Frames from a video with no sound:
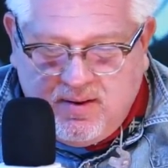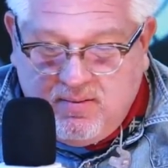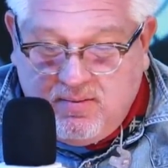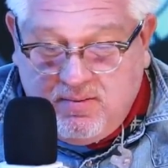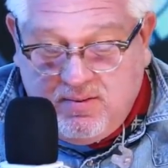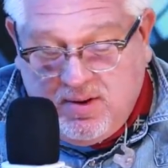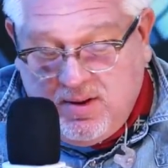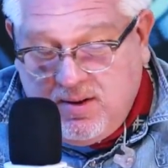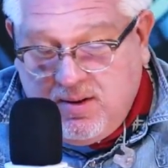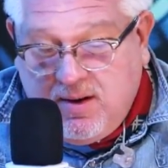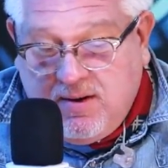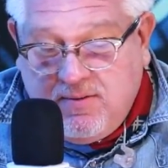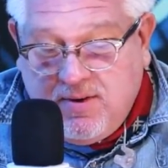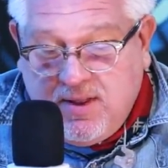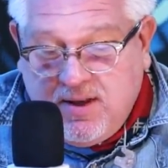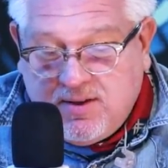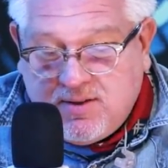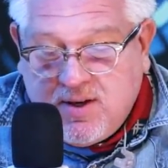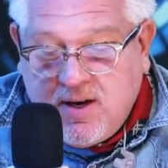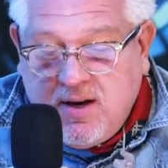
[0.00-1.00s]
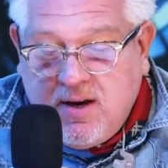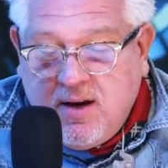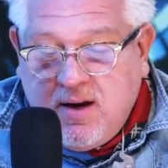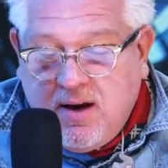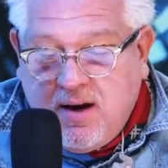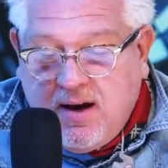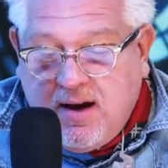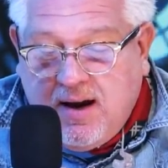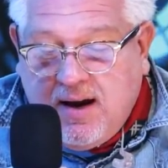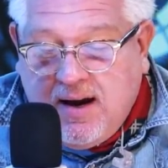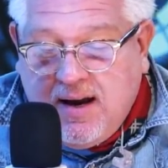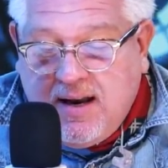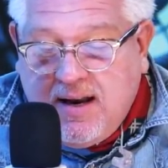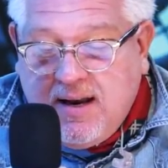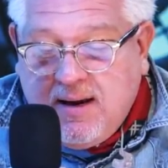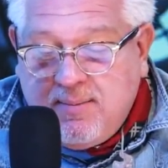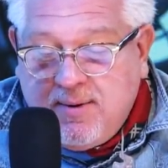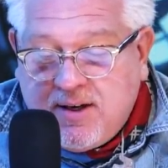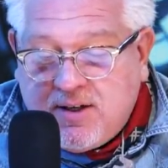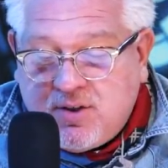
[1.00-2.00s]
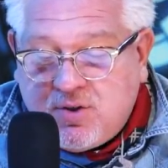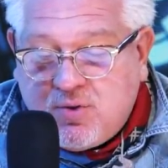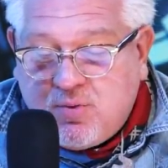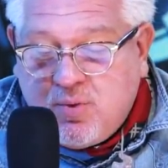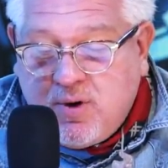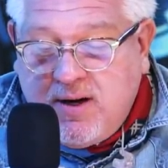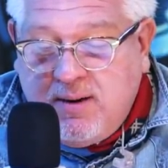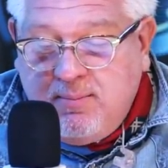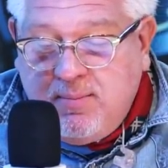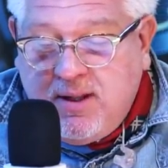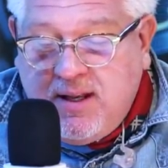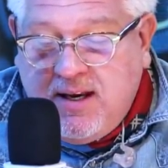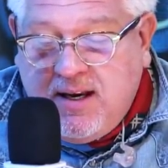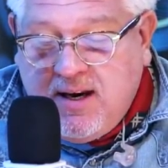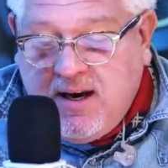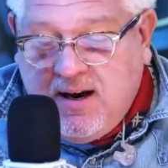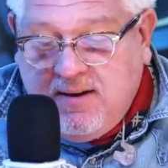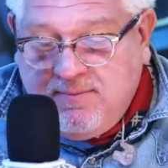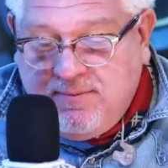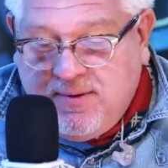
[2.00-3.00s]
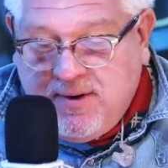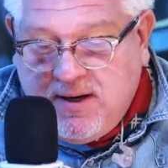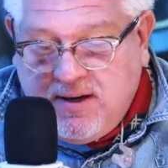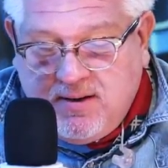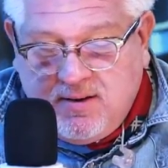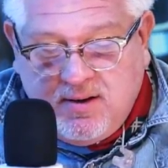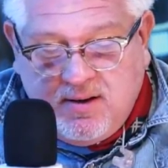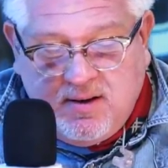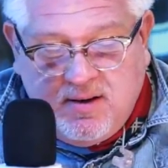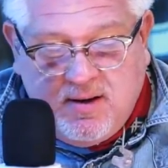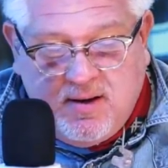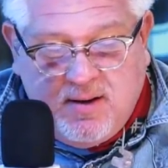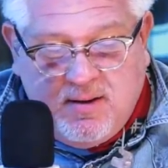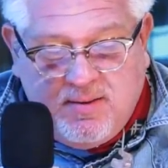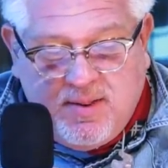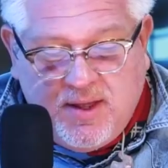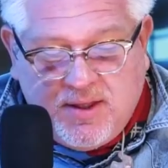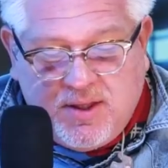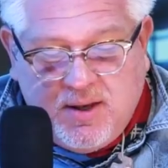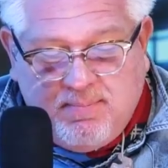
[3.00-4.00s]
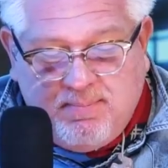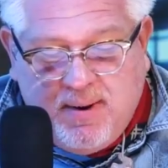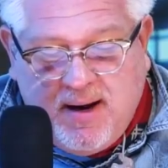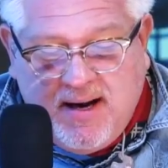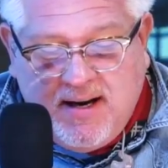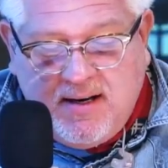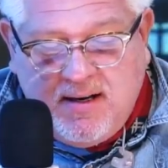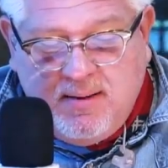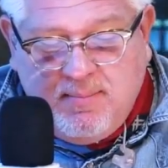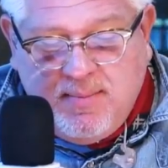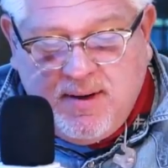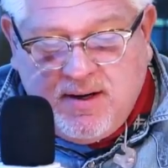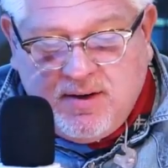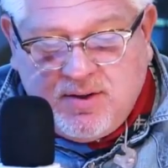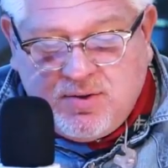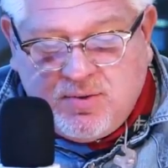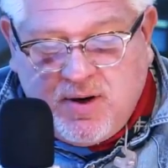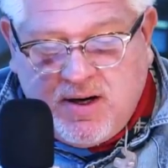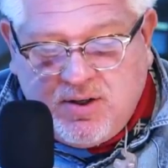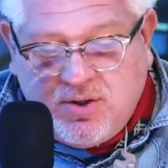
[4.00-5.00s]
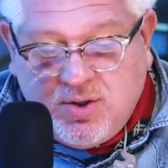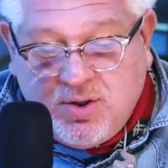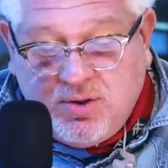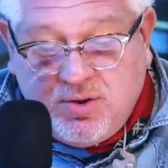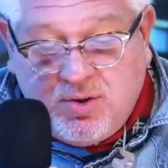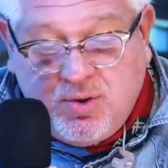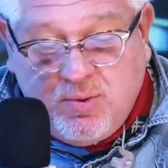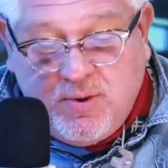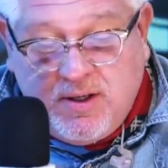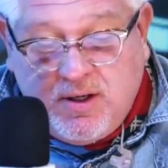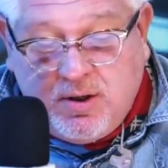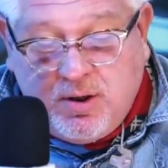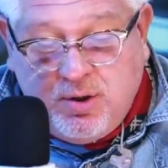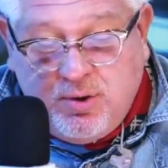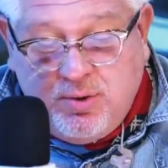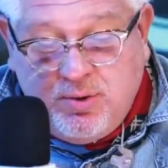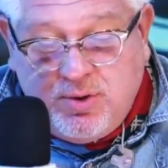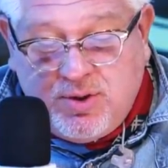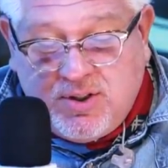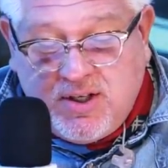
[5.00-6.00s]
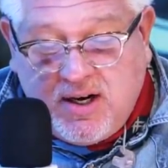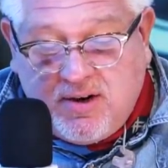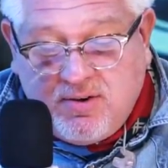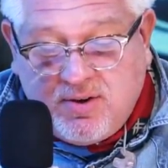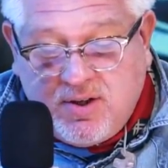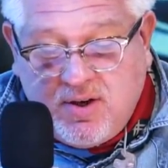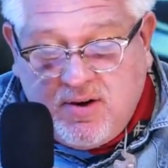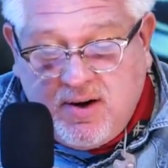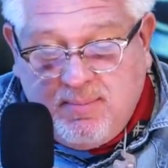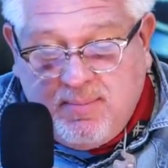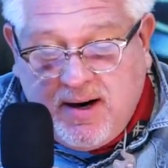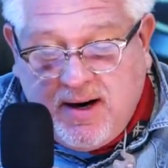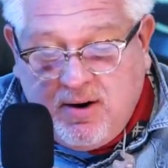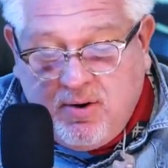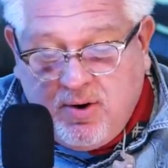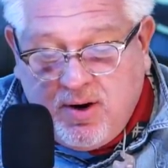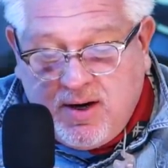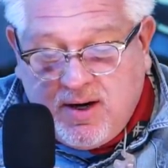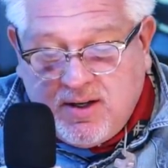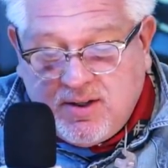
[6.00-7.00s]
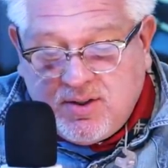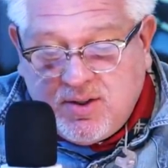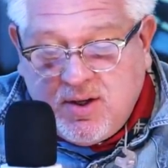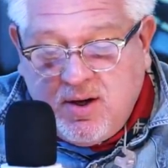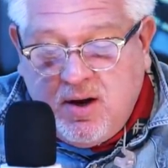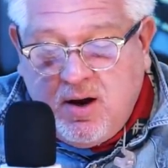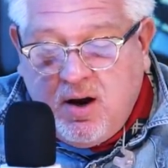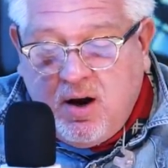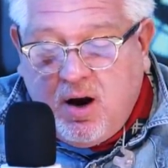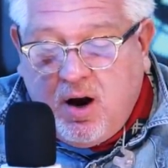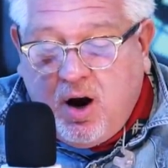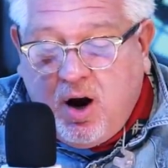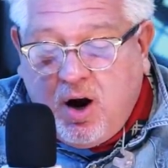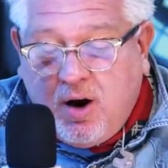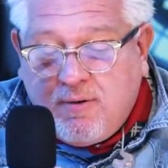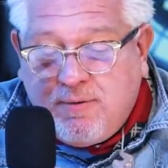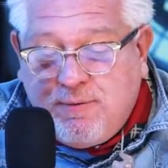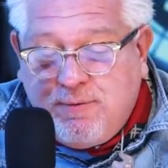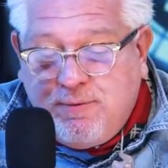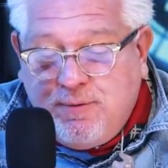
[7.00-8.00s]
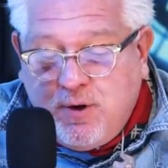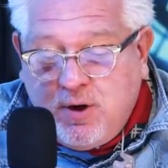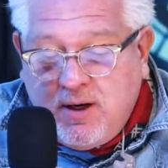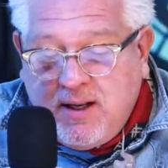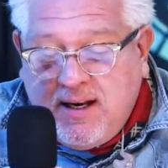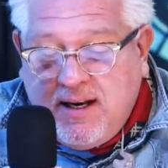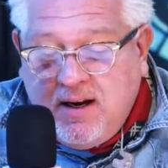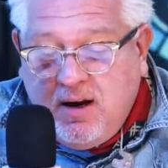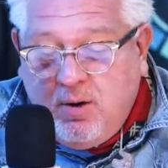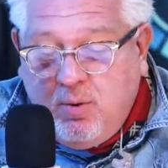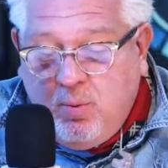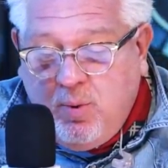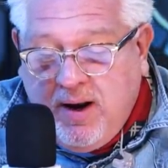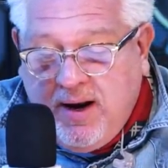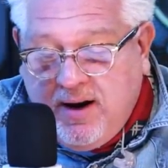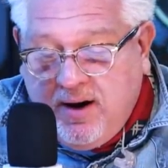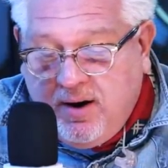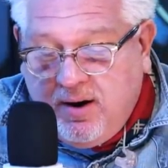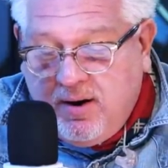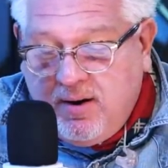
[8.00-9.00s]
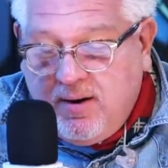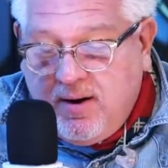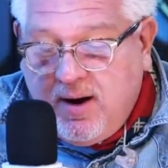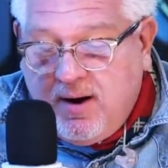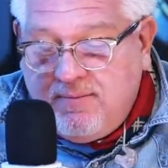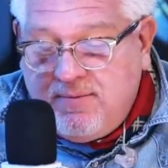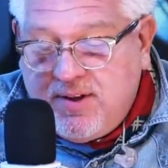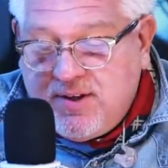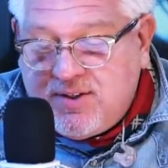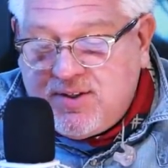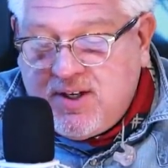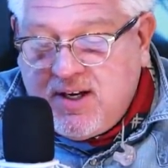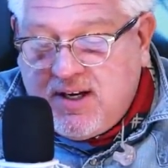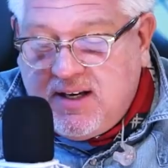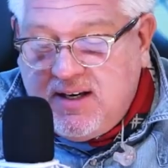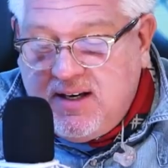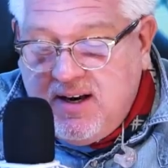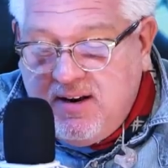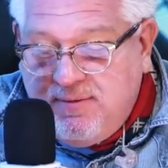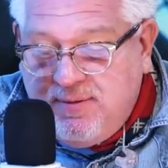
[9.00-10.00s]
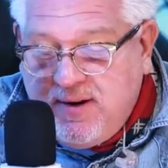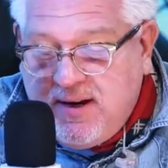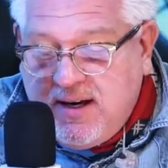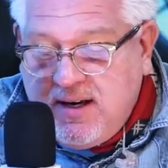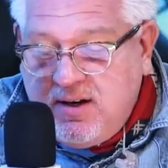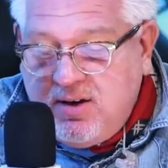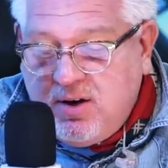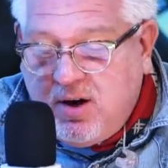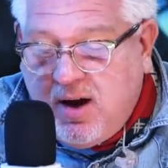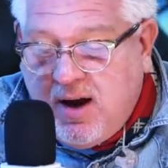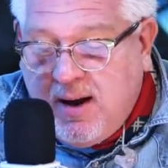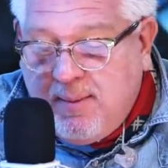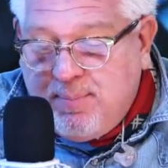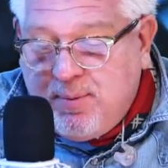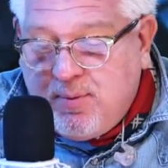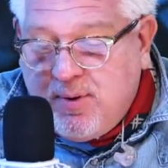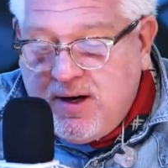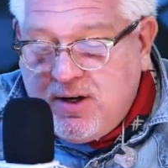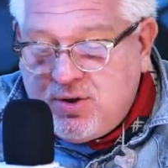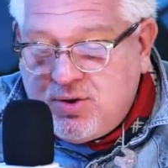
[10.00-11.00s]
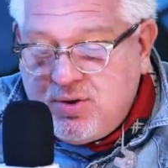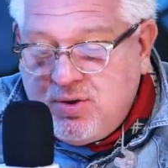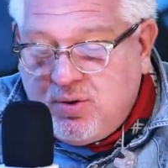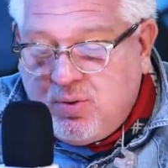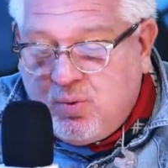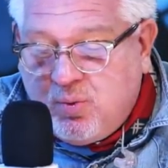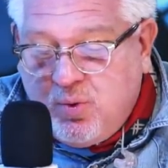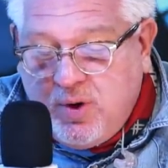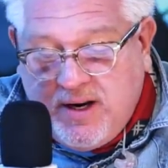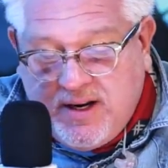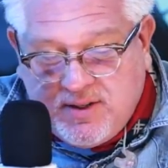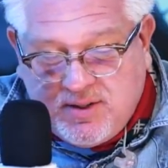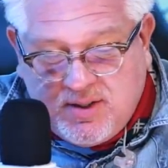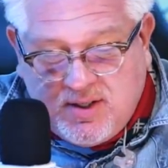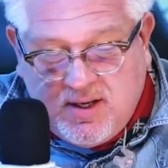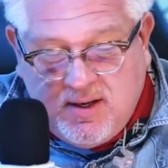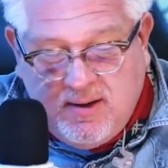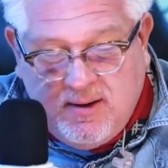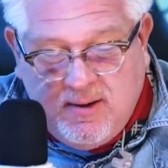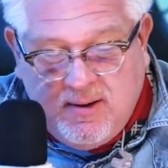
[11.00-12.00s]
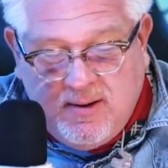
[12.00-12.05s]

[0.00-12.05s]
well, I'll give you this. I am extremely confident that the Biden administration, to include Secretary Mayorkas, are fully aware of the significant operational risk